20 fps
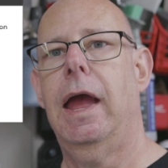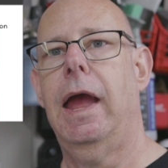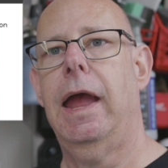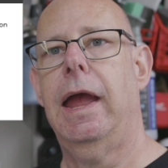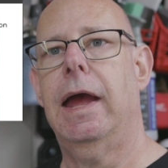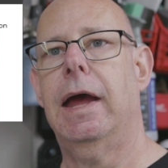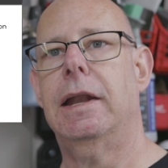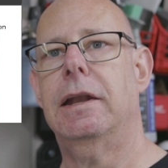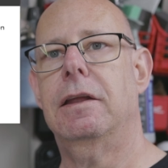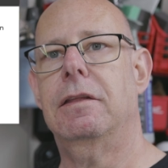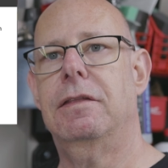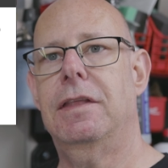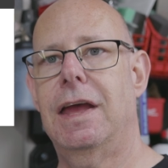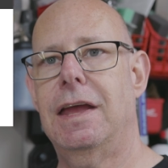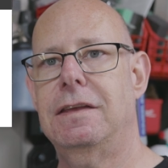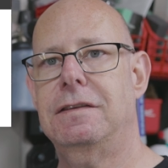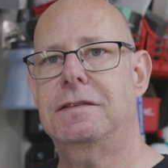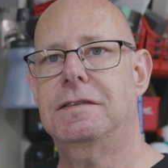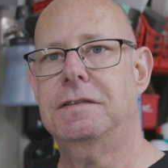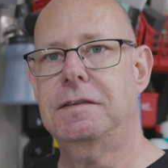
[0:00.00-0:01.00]
And
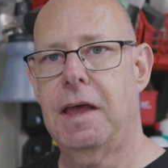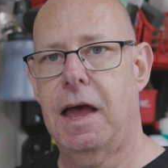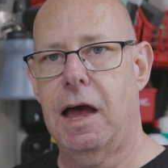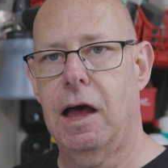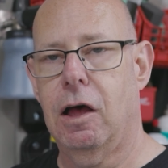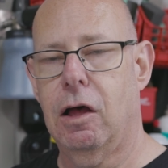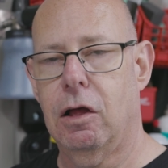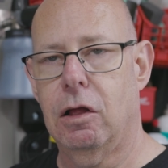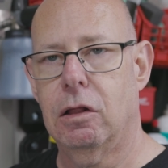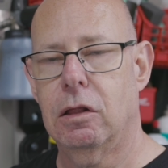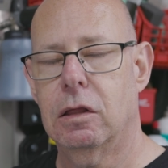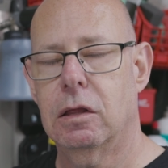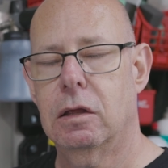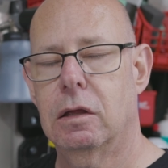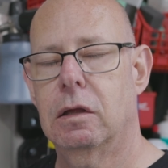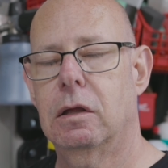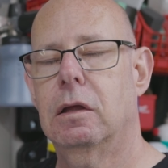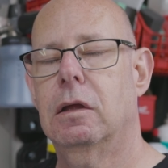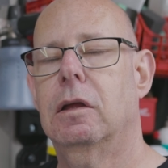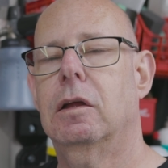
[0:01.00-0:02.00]
they sell
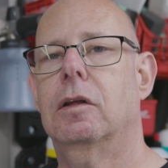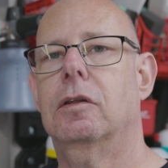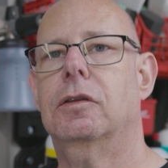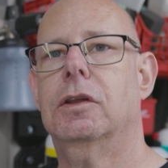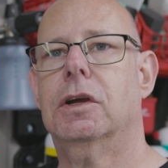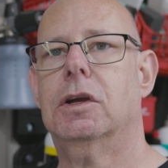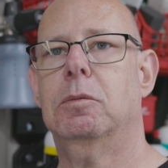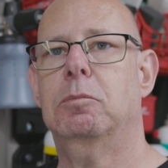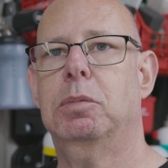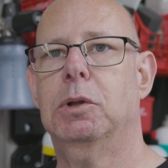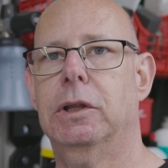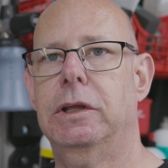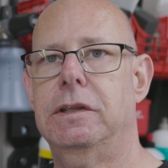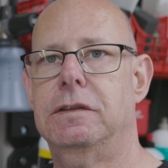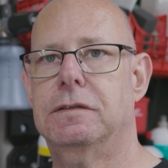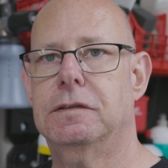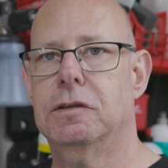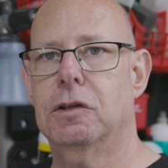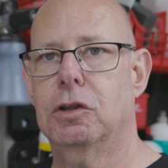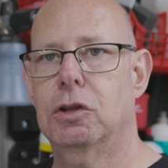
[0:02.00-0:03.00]
the complete
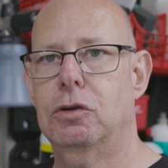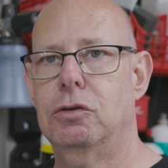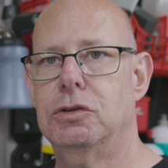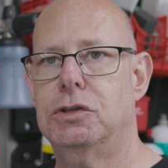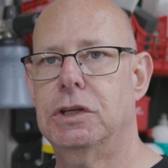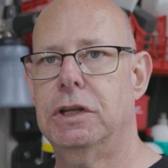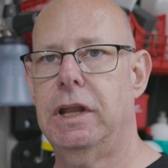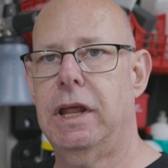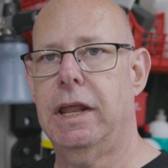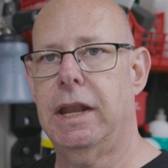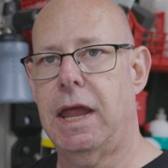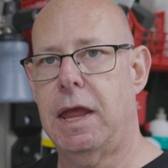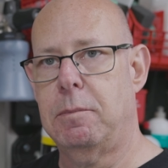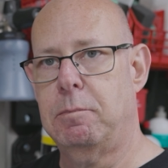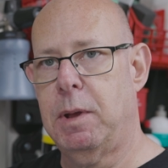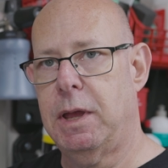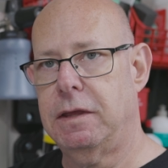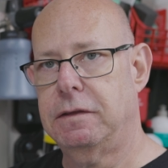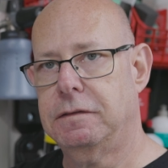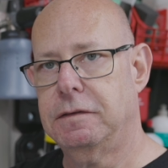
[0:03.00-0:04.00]
solution in a
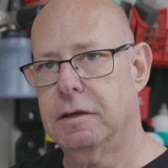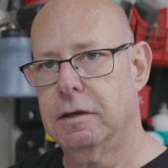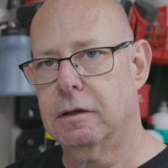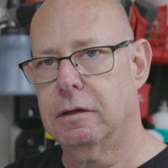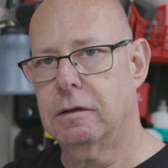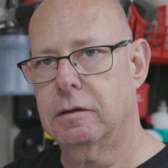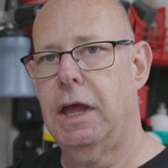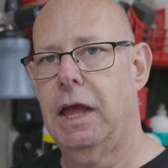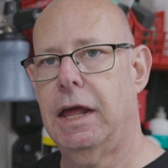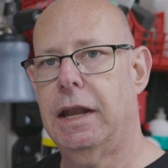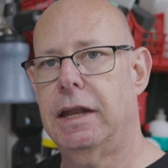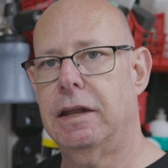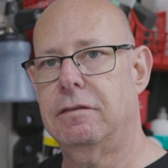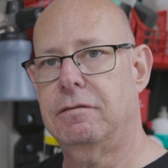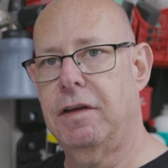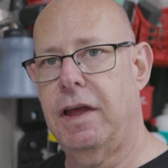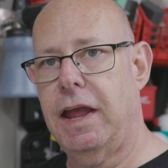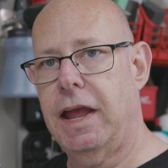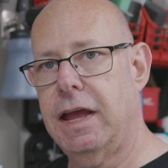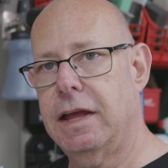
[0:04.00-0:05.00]
basic, an
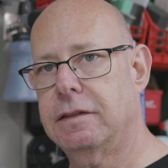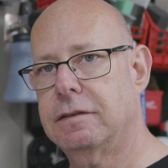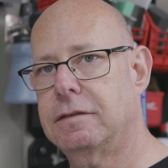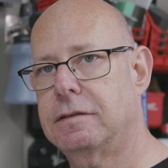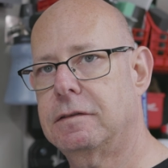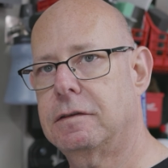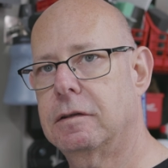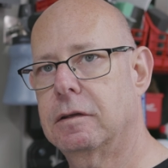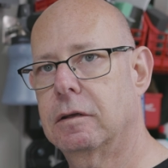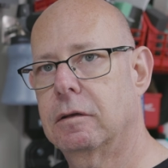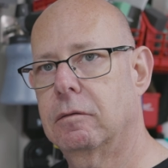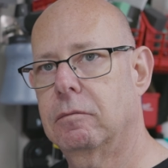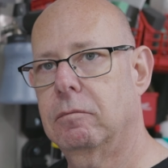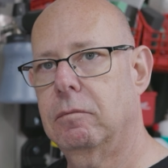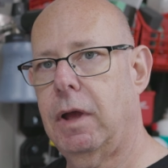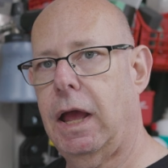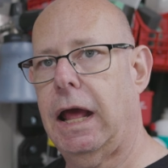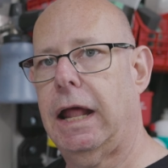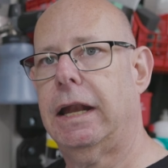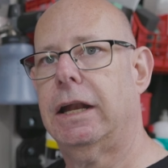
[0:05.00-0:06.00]
advanced,
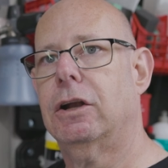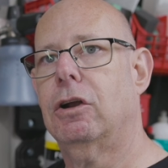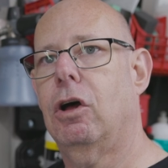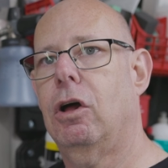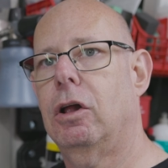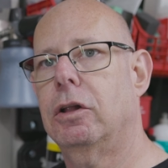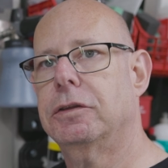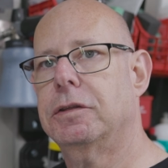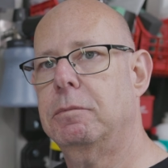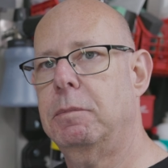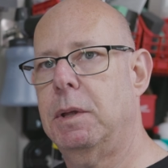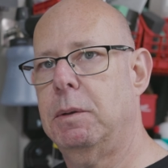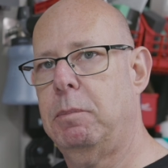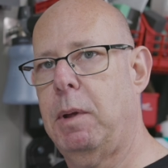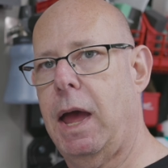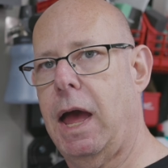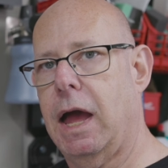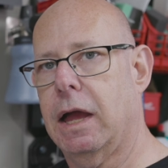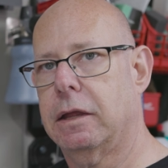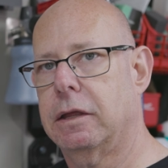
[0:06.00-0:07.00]
and an ultimate
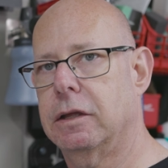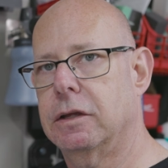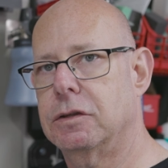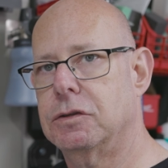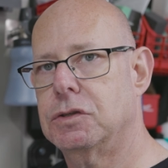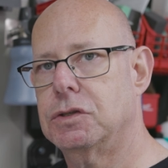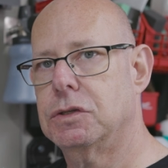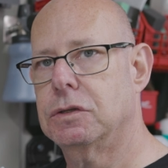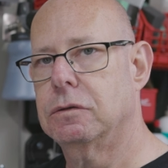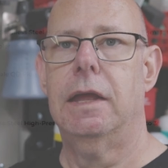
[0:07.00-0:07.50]
package.